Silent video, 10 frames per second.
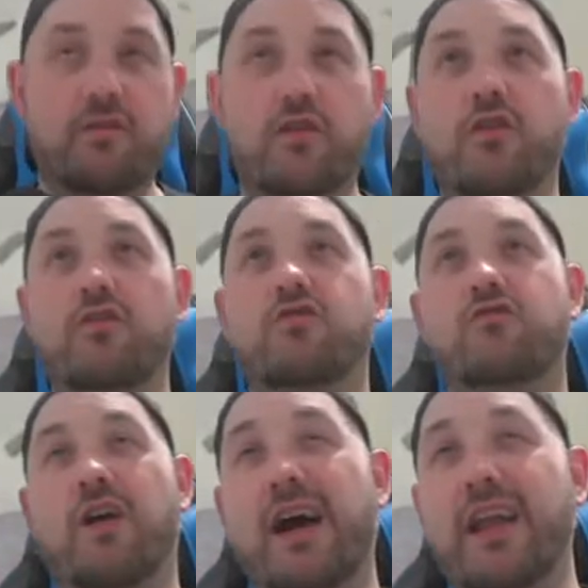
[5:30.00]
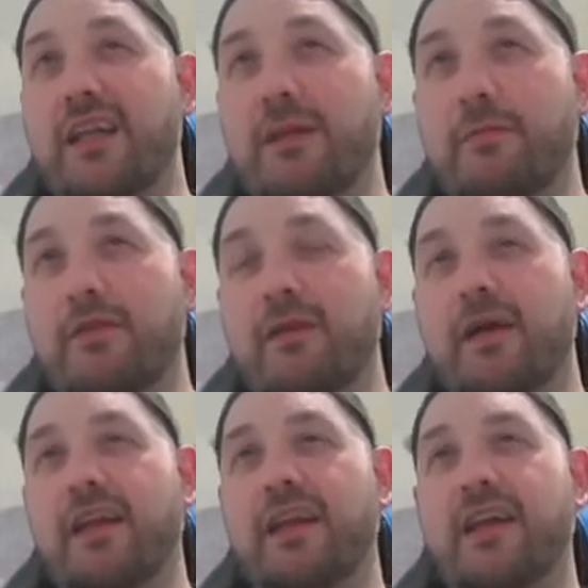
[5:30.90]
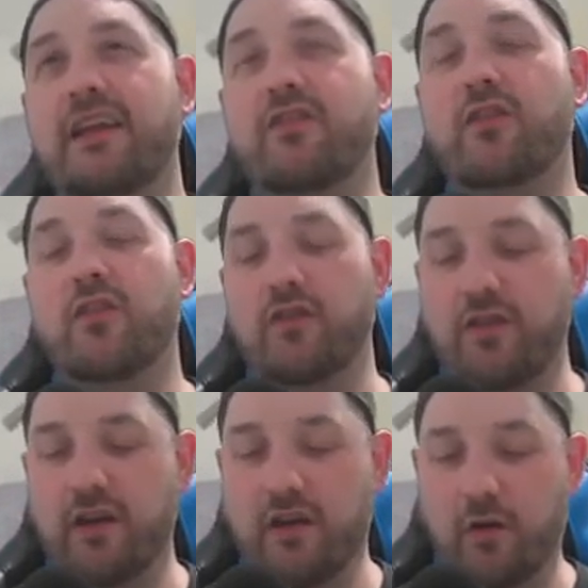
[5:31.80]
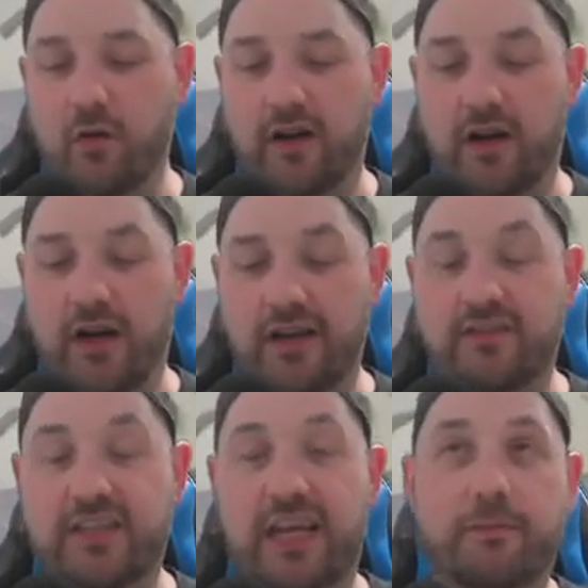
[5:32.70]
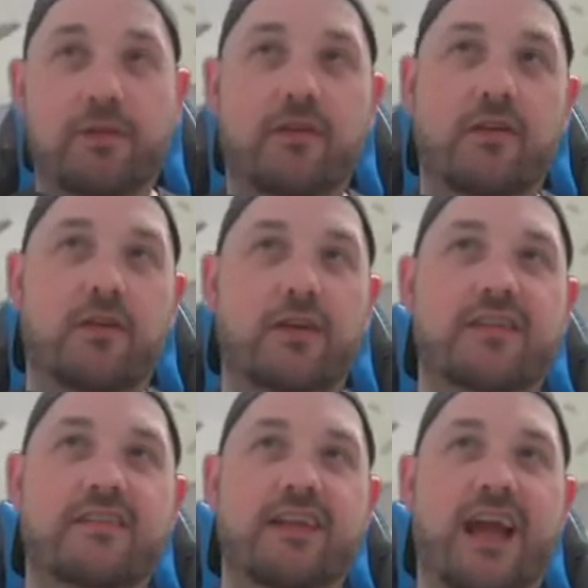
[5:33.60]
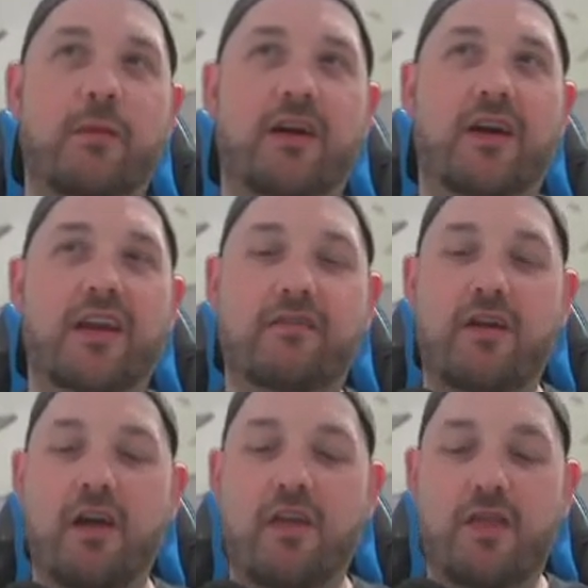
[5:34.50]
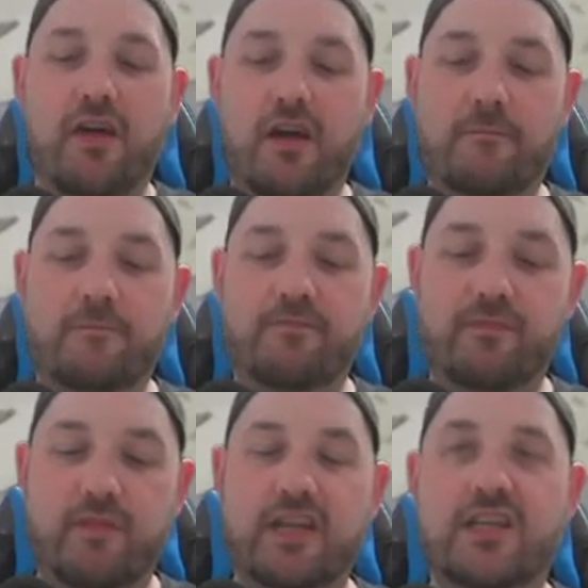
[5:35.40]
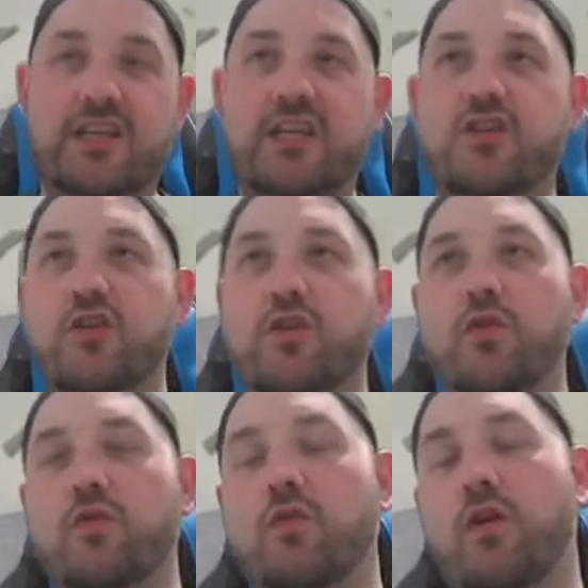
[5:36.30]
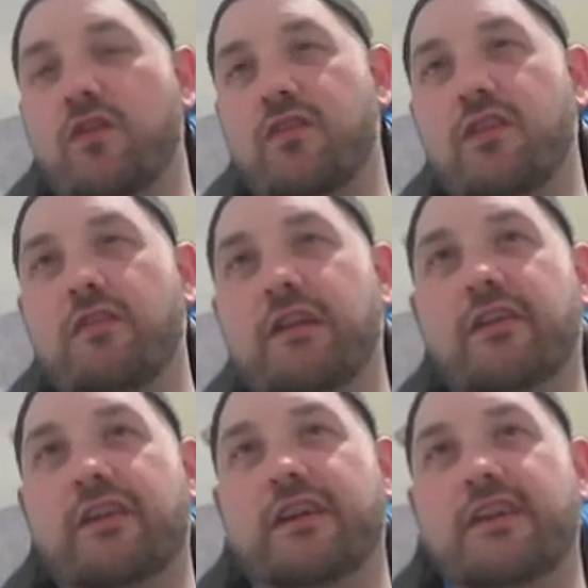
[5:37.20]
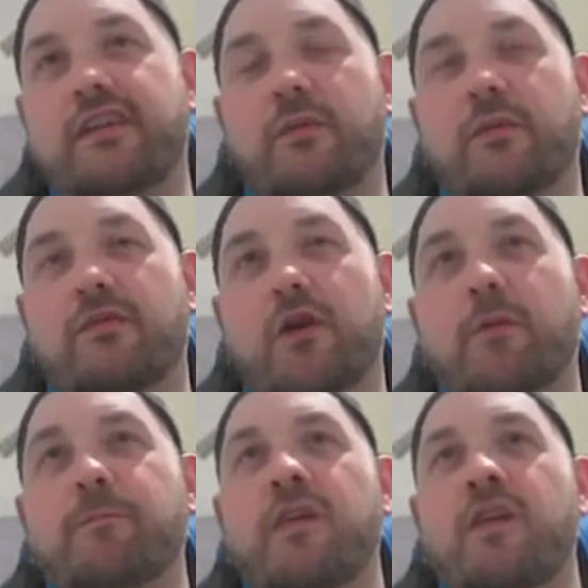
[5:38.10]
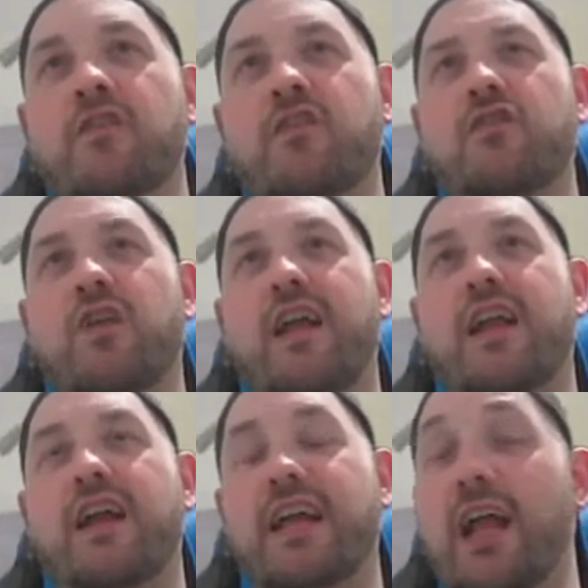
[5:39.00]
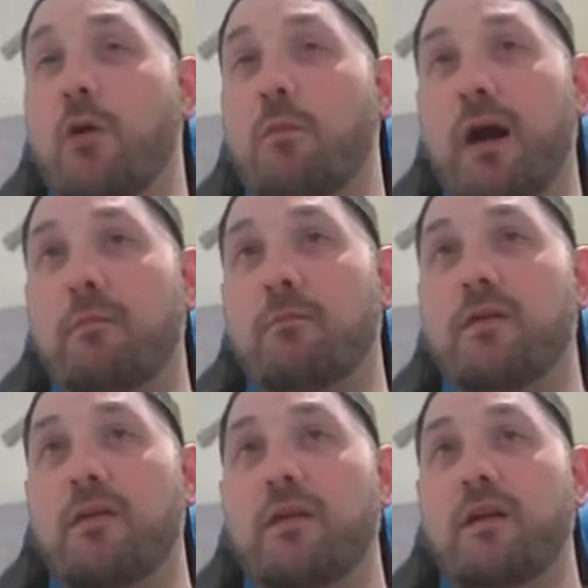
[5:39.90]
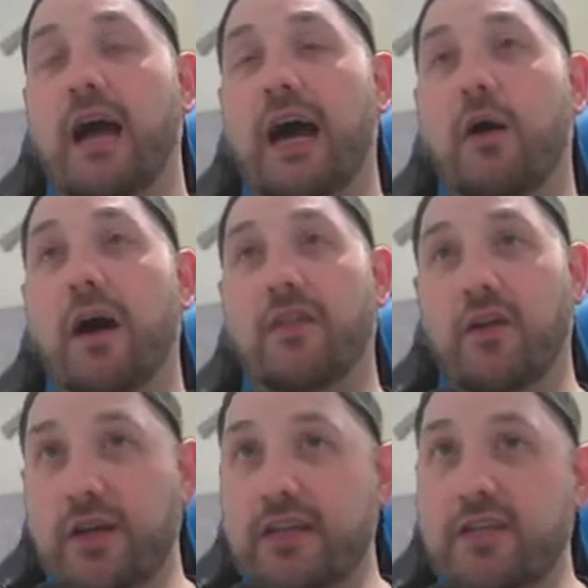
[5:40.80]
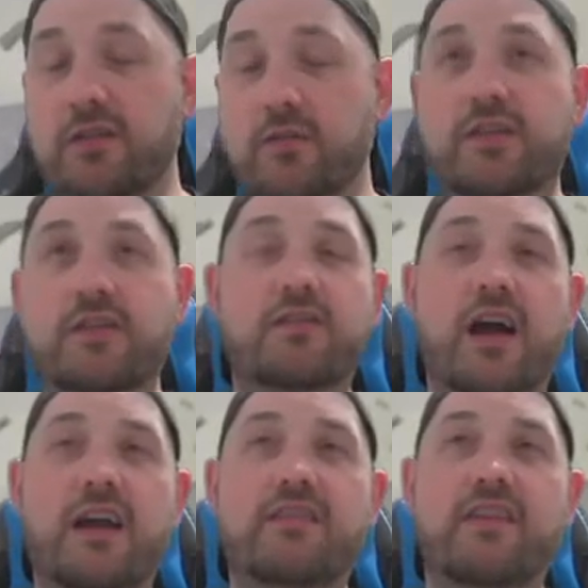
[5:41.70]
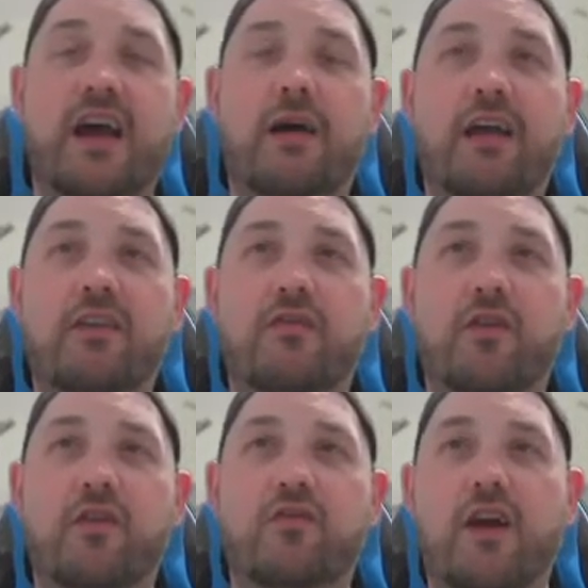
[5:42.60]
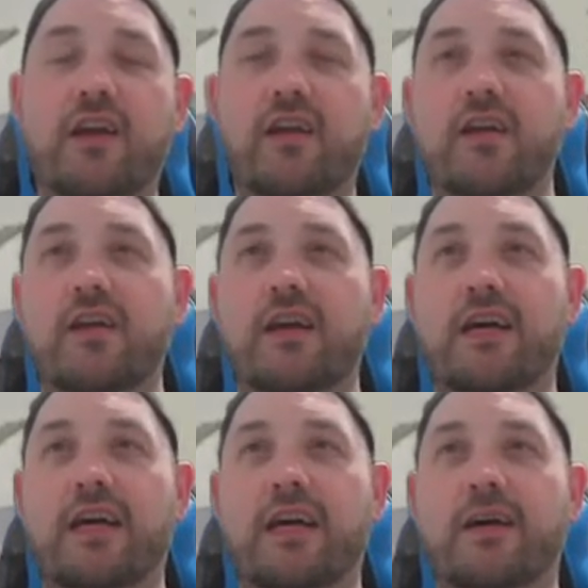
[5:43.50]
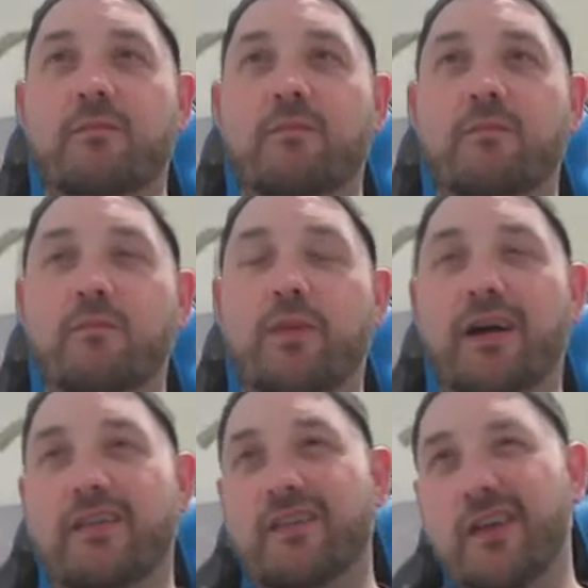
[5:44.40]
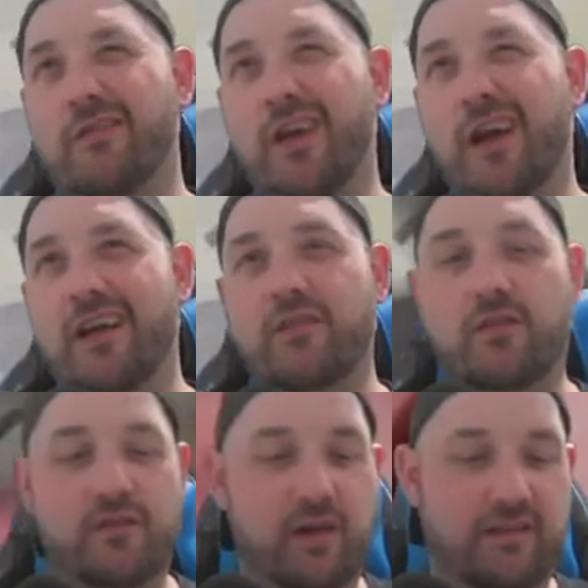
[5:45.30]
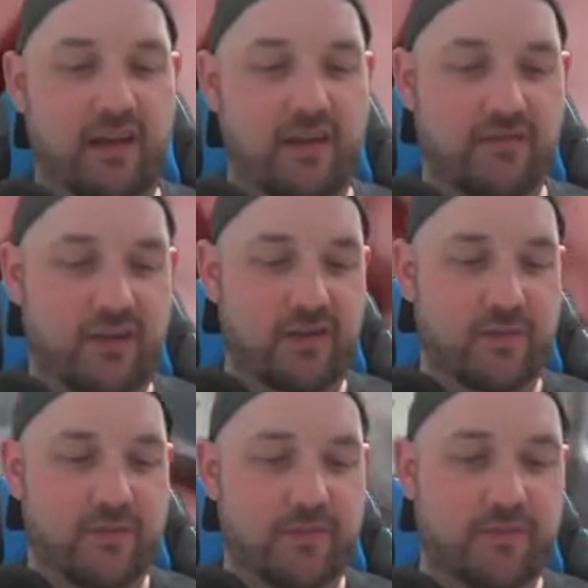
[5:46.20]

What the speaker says: So Drana, Liberator Malakir, so those are all the kind of cheap creatures. Now we're kind of the additional auxiliary creatures that we've got. So Drana can help pump our other creatures, which is nice. Has first strike, but you know, flying, so it still has that evasion.